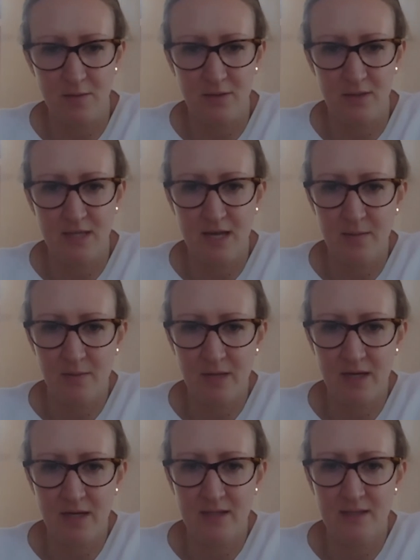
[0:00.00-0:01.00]
The
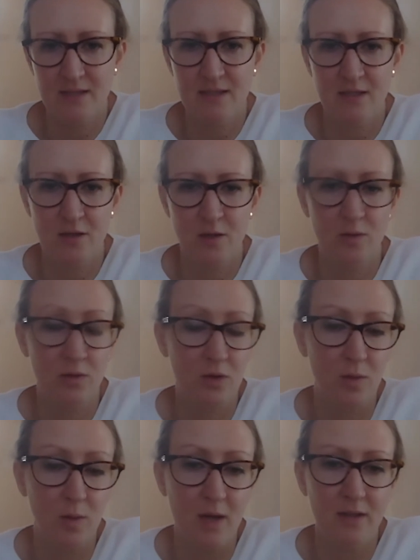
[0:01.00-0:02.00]
timelines, the
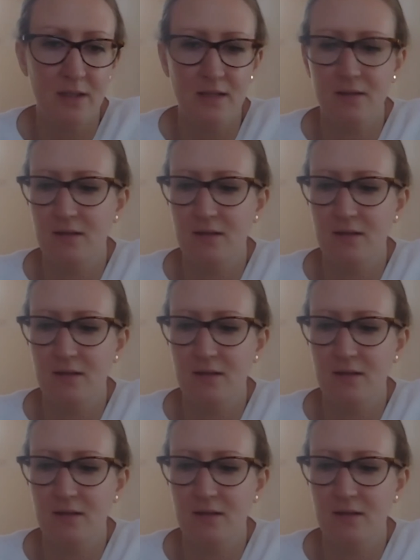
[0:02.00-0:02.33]
quality,